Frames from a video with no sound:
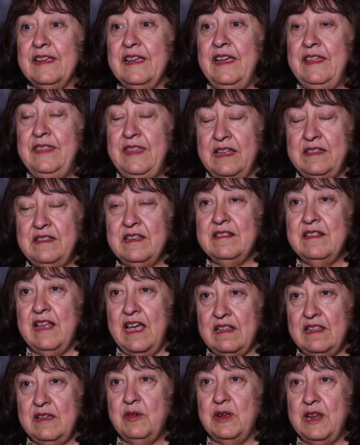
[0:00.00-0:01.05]
And that's
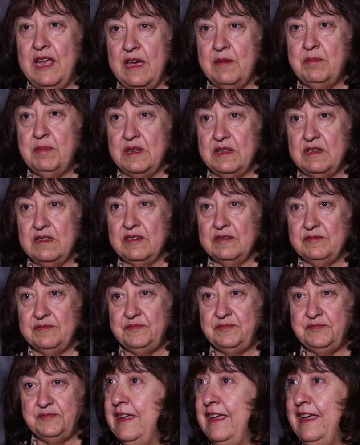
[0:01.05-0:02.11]
exactly what happened.
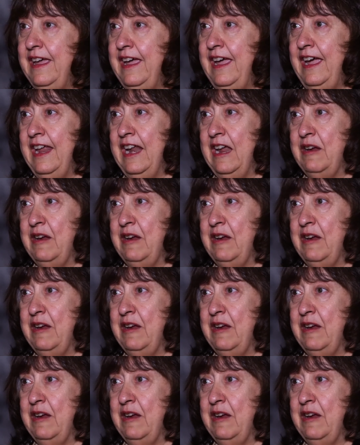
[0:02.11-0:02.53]
And